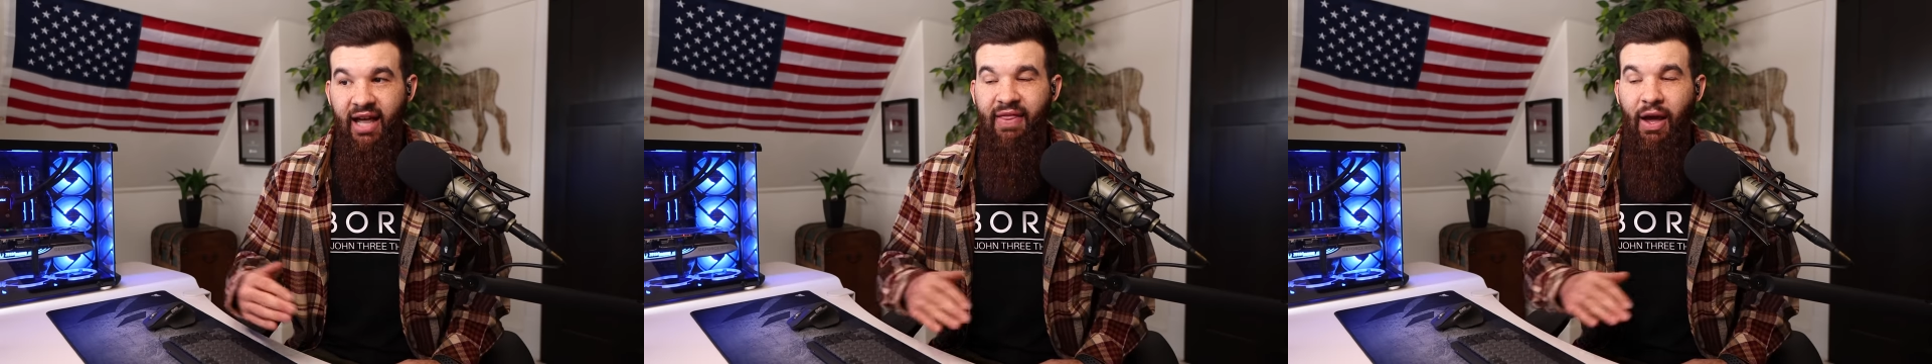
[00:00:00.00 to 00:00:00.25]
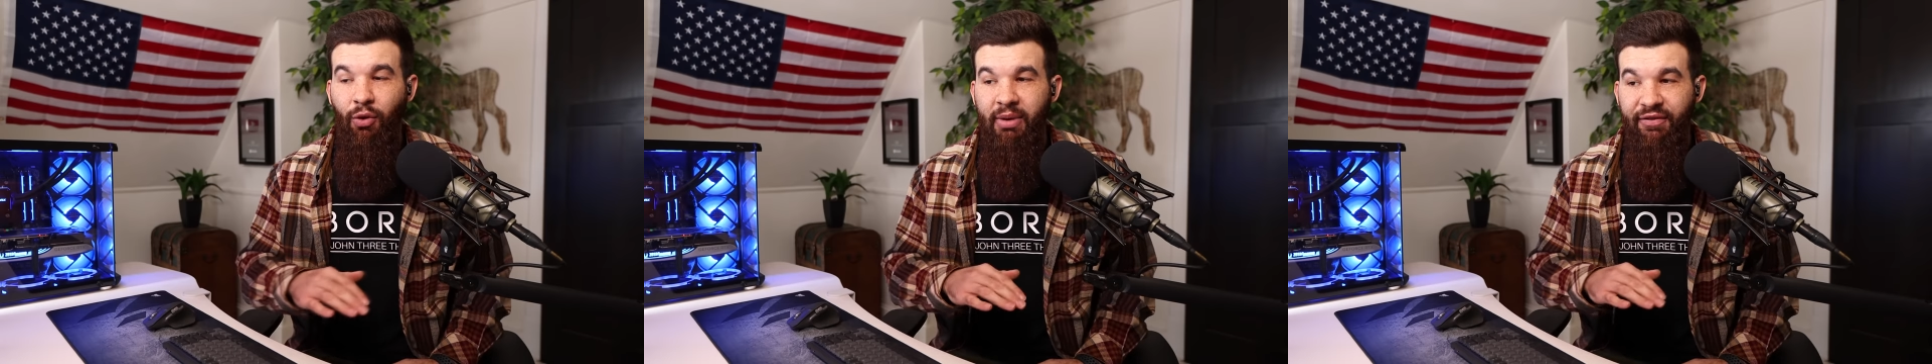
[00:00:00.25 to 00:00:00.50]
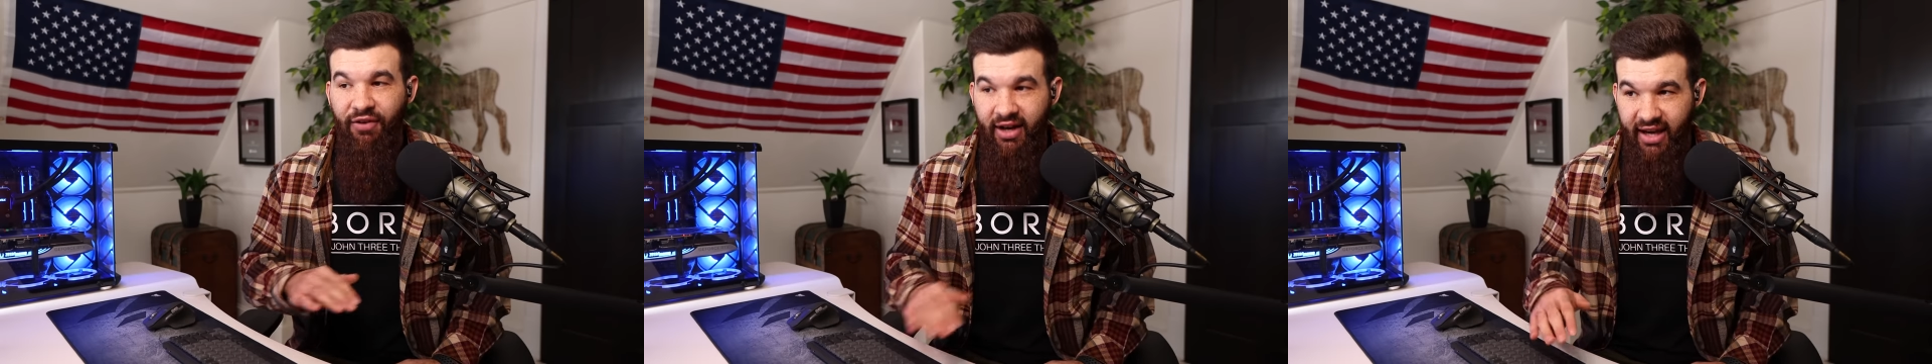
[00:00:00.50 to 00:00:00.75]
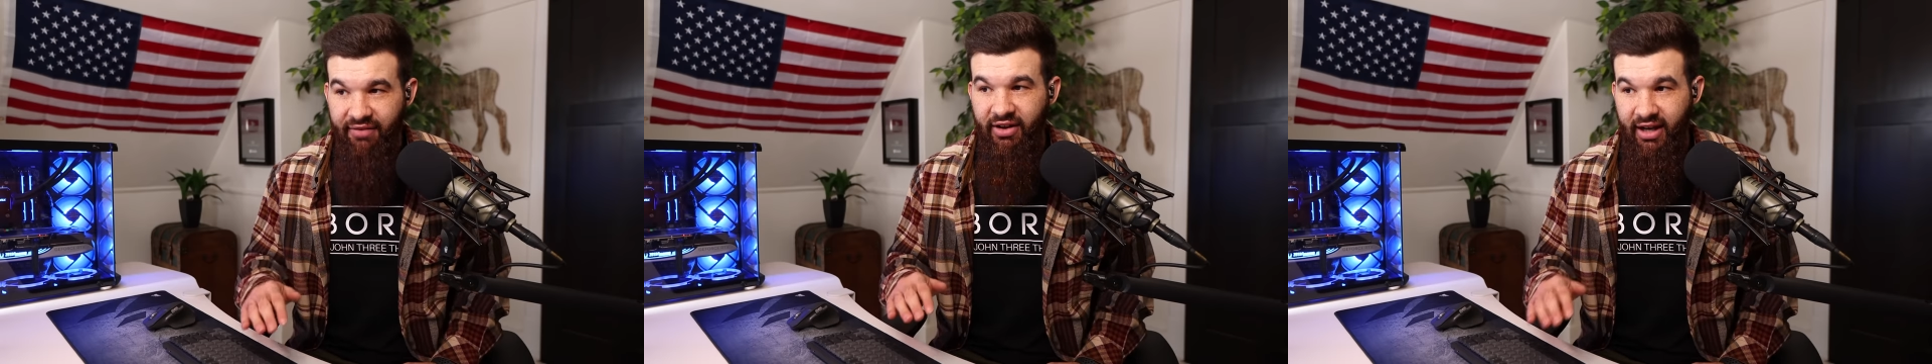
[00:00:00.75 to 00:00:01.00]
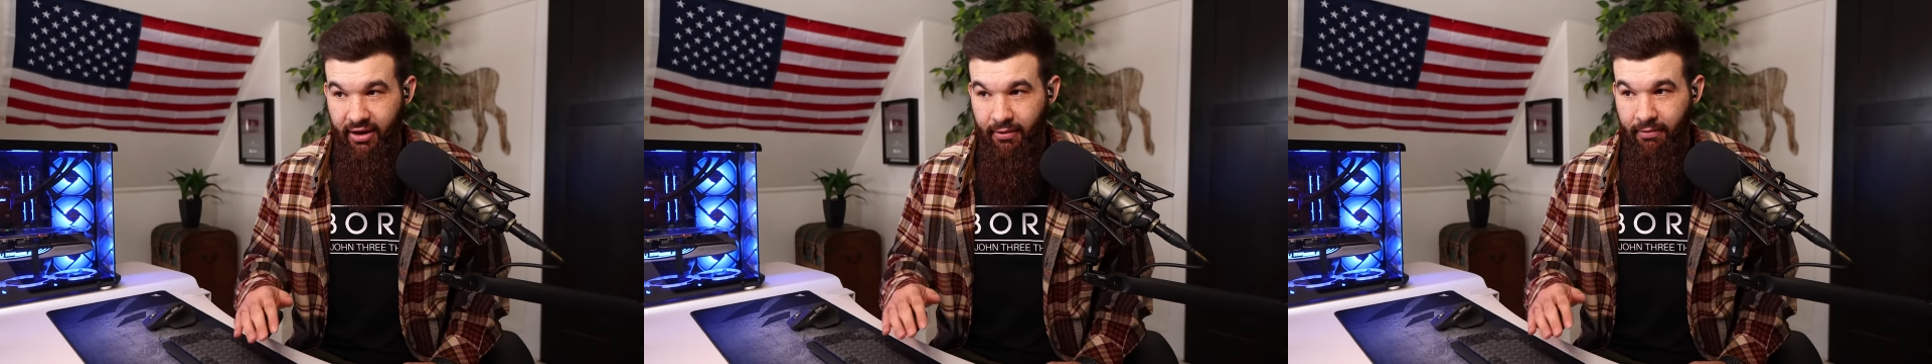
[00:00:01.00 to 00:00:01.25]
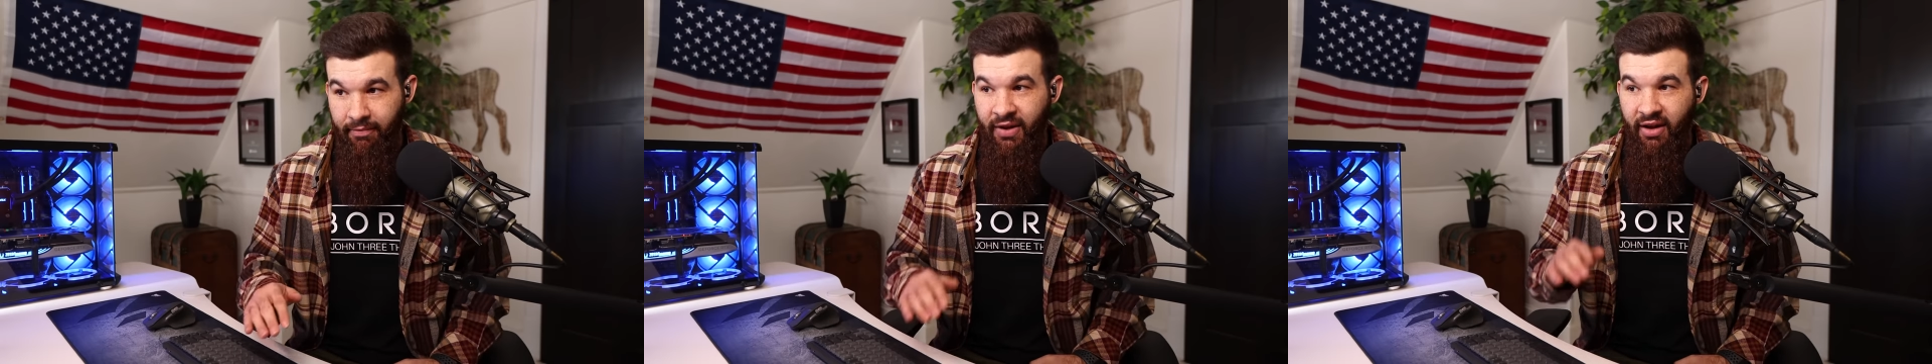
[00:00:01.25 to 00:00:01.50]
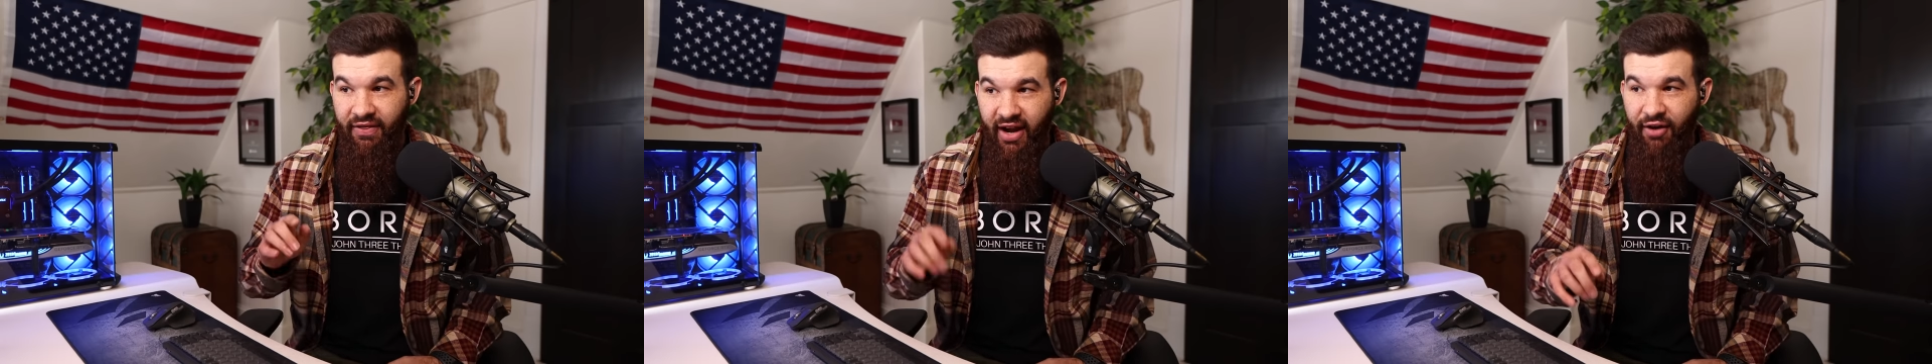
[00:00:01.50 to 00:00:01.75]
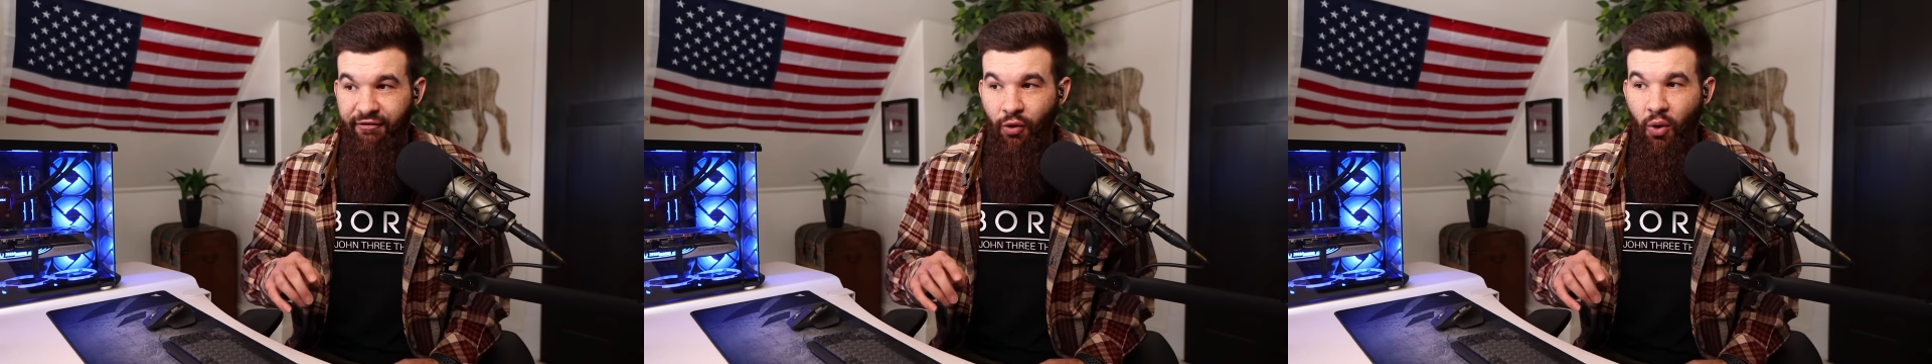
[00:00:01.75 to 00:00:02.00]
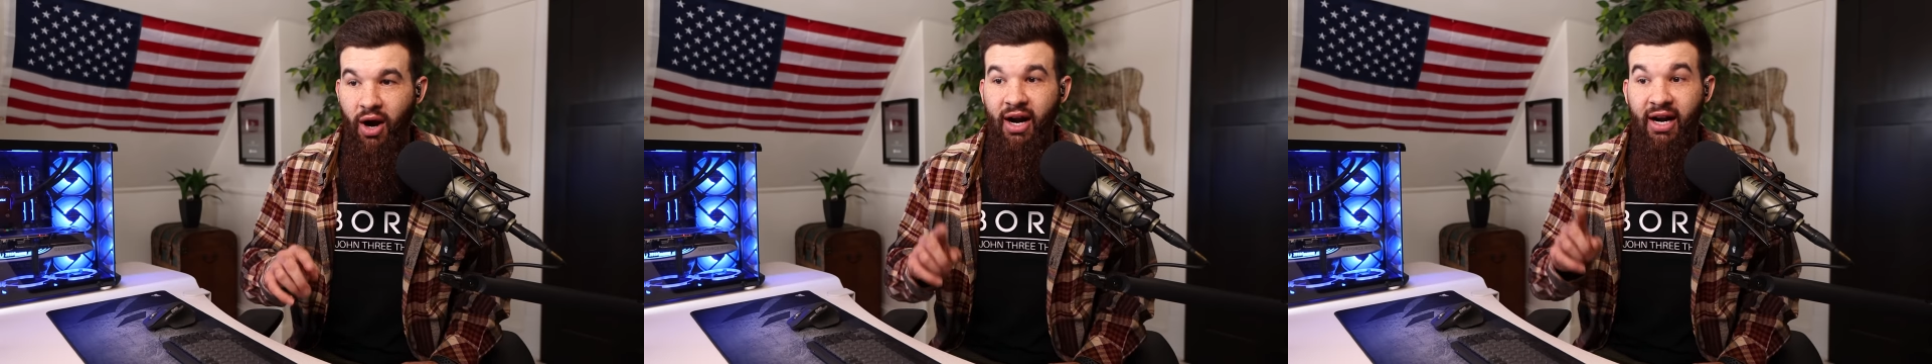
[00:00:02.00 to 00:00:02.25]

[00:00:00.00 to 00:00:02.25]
they will be forgiven him. Therefore,